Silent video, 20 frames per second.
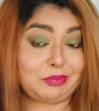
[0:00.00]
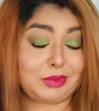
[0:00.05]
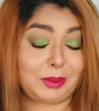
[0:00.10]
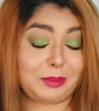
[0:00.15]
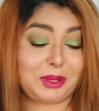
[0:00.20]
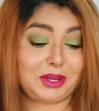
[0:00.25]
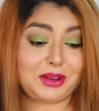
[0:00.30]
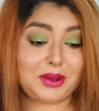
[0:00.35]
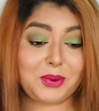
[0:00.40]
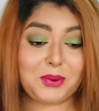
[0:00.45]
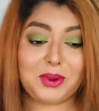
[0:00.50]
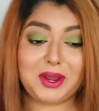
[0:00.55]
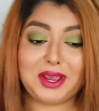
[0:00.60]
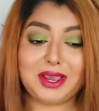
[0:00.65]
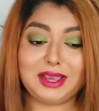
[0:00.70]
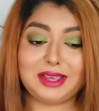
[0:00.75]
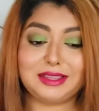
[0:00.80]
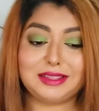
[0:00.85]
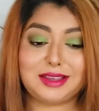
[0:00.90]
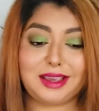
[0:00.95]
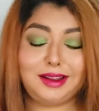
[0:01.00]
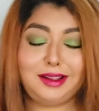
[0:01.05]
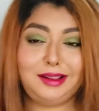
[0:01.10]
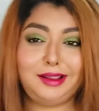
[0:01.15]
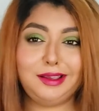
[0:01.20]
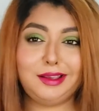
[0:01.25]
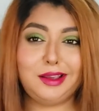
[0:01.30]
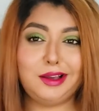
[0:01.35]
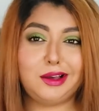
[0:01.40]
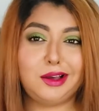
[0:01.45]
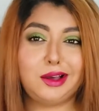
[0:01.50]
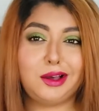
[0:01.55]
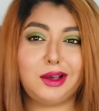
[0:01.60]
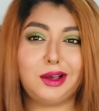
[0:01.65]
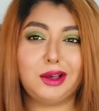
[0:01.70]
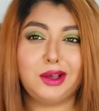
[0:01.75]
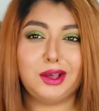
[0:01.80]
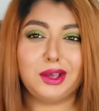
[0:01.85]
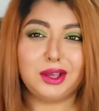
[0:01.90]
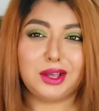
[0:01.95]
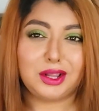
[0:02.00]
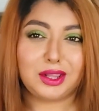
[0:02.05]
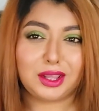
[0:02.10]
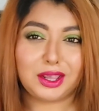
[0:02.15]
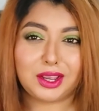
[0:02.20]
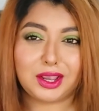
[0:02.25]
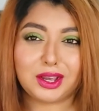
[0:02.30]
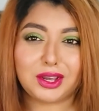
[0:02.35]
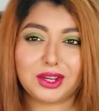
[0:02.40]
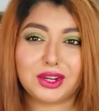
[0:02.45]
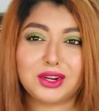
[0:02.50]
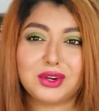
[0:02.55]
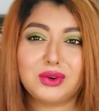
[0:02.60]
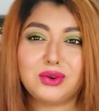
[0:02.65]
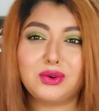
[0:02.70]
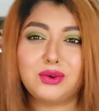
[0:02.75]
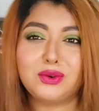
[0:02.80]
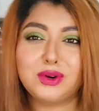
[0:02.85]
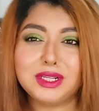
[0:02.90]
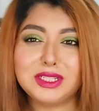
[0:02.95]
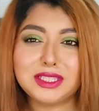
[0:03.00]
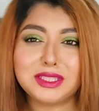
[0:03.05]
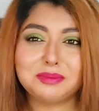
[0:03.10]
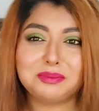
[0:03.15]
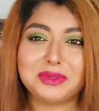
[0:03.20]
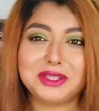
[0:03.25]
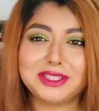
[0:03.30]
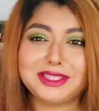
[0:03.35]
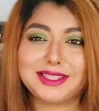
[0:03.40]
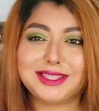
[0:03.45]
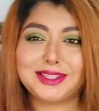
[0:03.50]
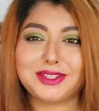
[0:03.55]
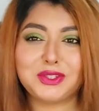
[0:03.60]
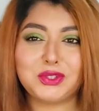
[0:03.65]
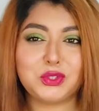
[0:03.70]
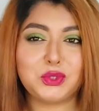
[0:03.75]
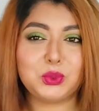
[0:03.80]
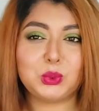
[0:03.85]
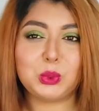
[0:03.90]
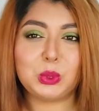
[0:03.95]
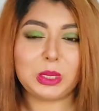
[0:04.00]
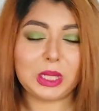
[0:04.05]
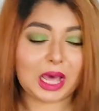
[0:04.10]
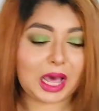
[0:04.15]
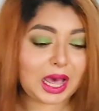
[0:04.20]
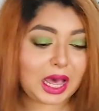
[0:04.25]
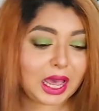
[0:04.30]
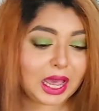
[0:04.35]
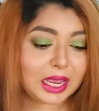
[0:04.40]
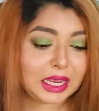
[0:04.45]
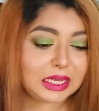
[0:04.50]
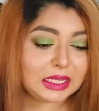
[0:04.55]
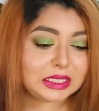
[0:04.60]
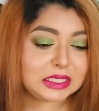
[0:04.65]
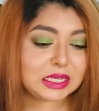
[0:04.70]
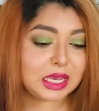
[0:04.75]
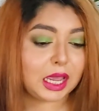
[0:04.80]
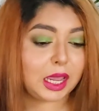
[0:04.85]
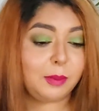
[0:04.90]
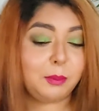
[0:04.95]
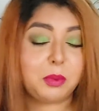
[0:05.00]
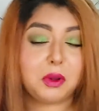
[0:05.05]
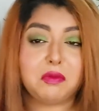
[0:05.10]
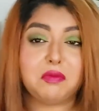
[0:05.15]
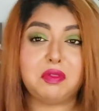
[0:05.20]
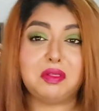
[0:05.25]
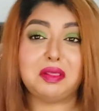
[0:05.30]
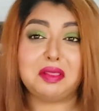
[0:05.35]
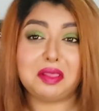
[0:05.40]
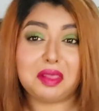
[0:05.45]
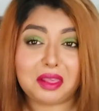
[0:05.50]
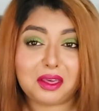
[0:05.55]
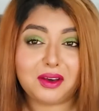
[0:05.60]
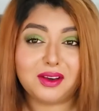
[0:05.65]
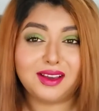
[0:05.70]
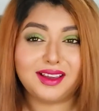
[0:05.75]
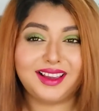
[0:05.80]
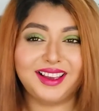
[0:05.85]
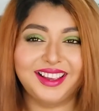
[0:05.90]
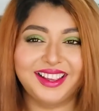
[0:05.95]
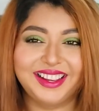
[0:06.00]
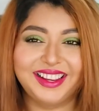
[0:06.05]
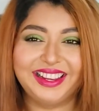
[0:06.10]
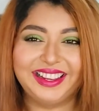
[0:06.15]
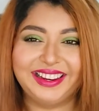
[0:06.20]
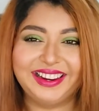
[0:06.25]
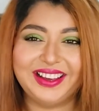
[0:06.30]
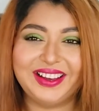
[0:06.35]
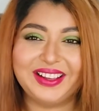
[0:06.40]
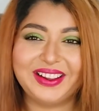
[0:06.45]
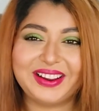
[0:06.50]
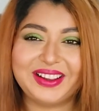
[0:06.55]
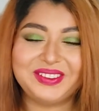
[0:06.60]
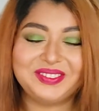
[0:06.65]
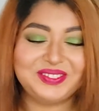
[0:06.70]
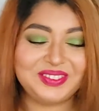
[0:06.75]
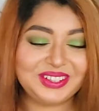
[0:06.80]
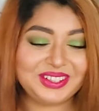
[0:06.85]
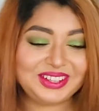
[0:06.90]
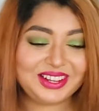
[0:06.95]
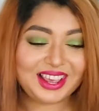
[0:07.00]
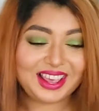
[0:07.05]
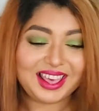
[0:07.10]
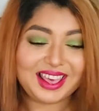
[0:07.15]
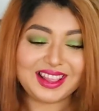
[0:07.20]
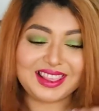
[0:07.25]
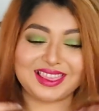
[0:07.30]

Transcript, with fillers: Let me know. It's kind of like a like a Christmas in July type of look. You know what I mean?